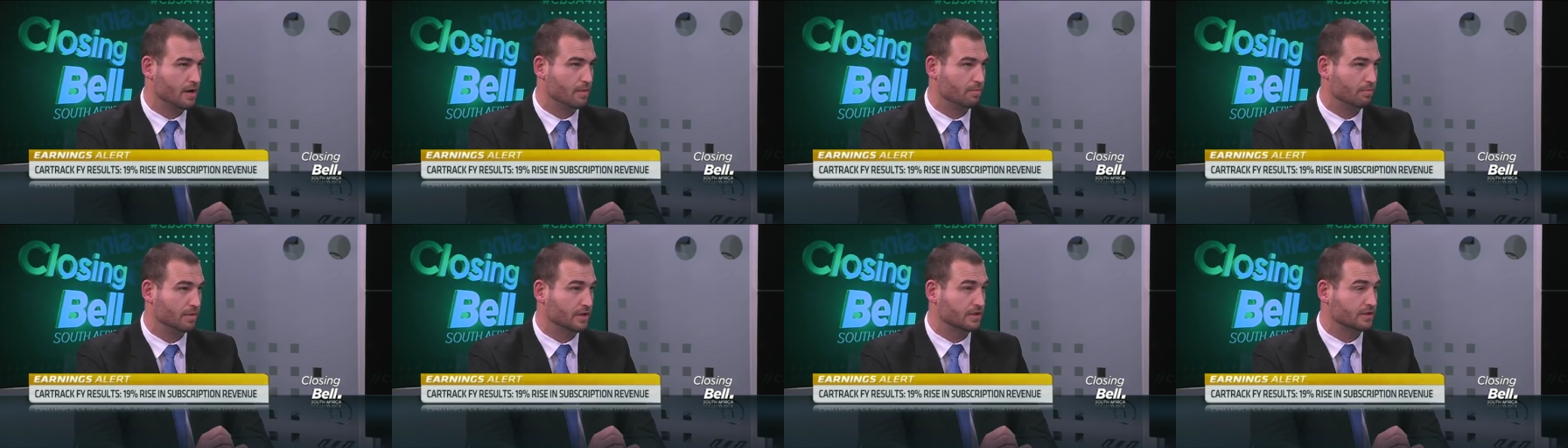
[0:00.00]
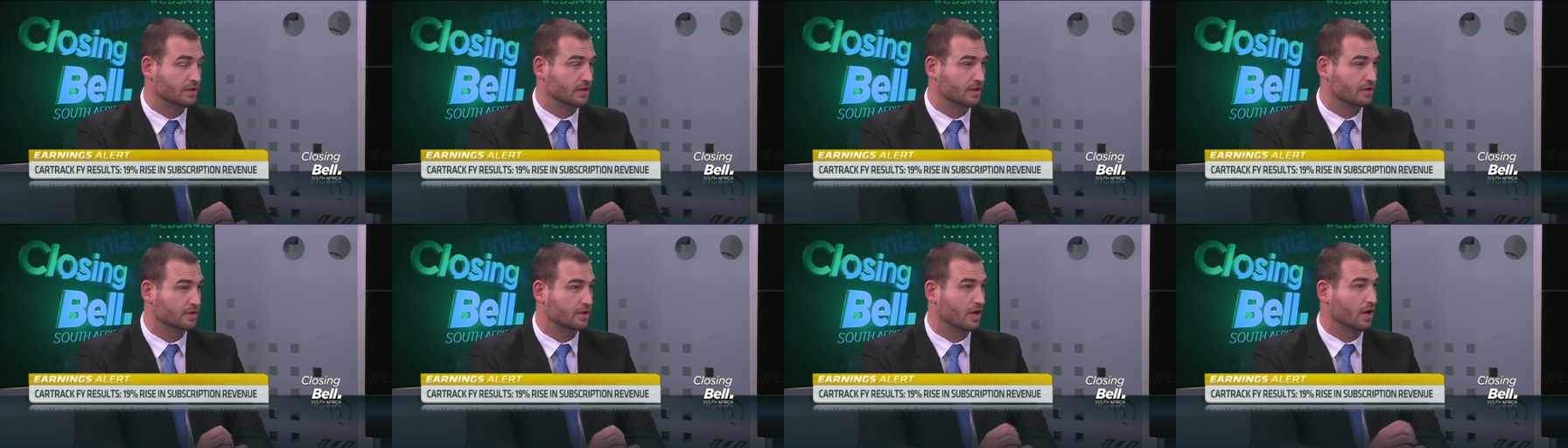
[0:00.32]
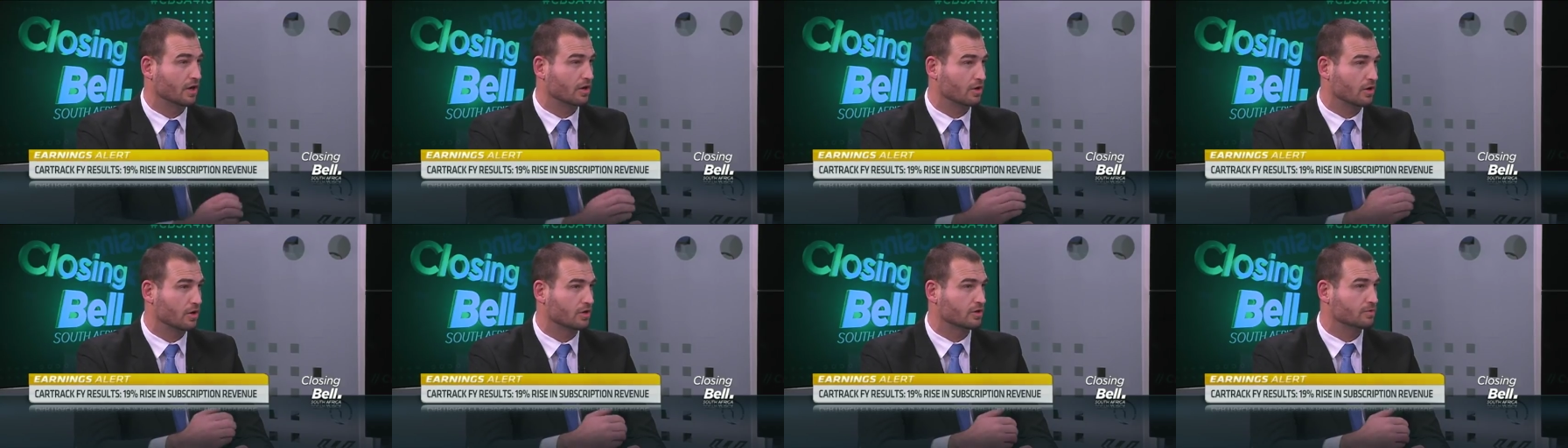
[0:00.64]
business
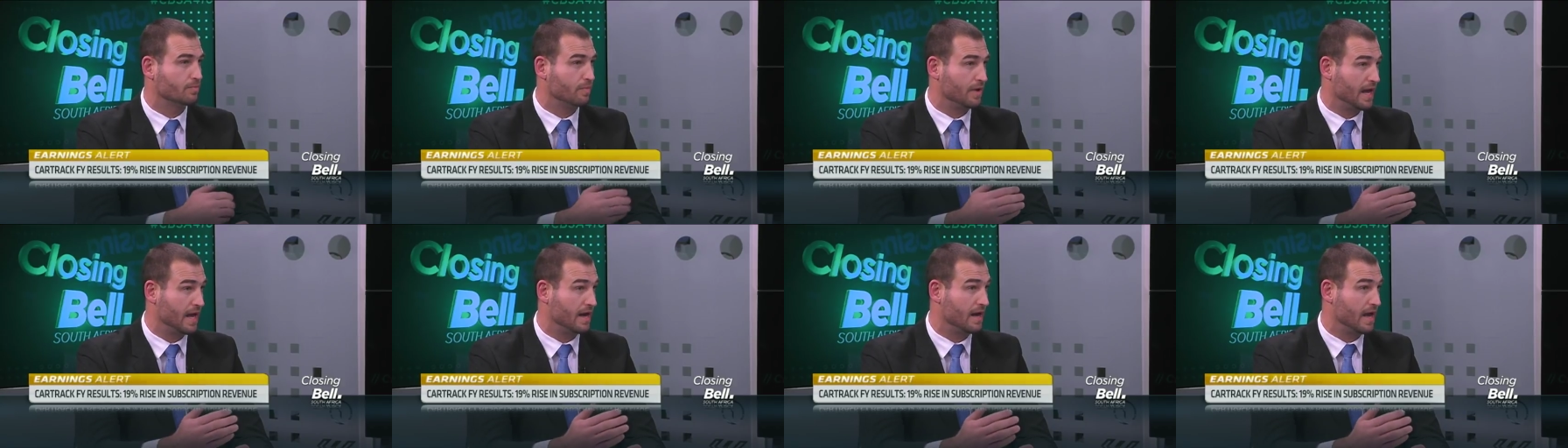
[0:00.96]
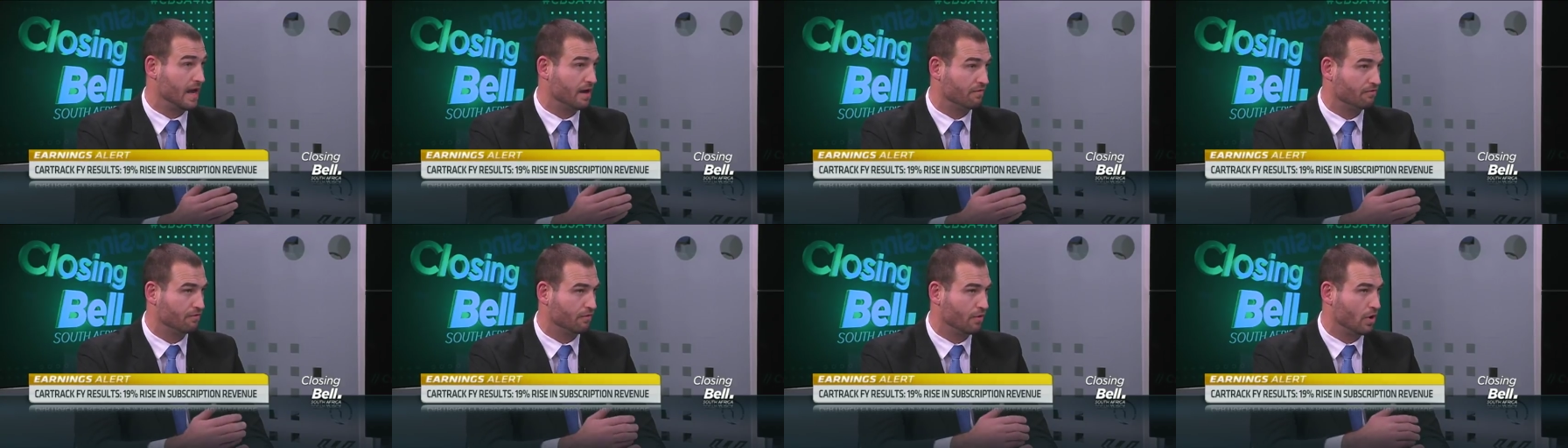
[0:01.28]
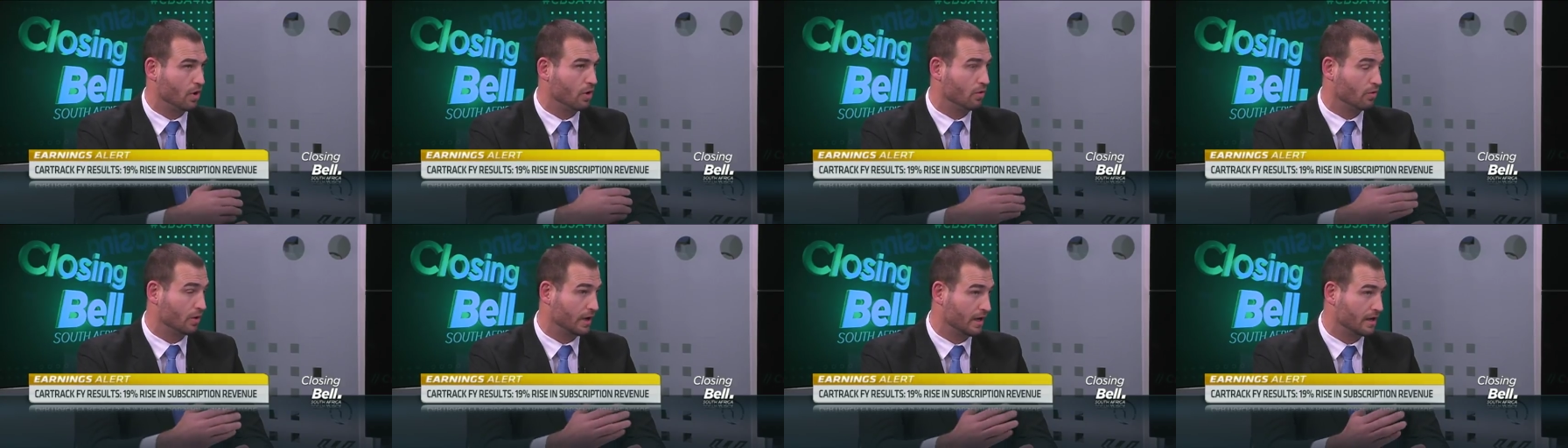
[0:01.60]
across Pan Af-
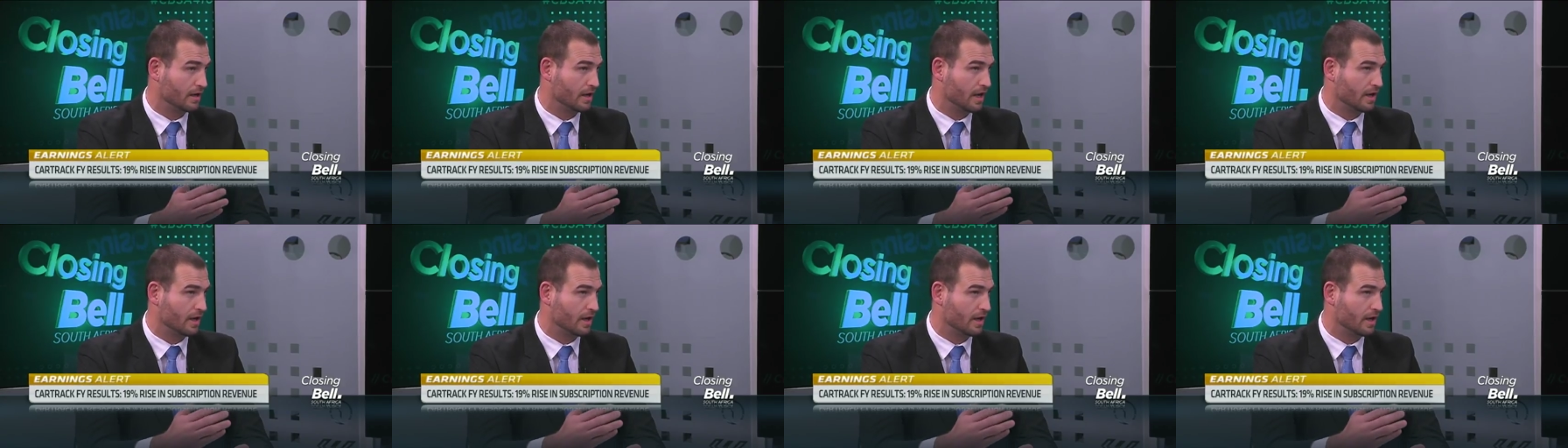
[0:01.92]
well, in,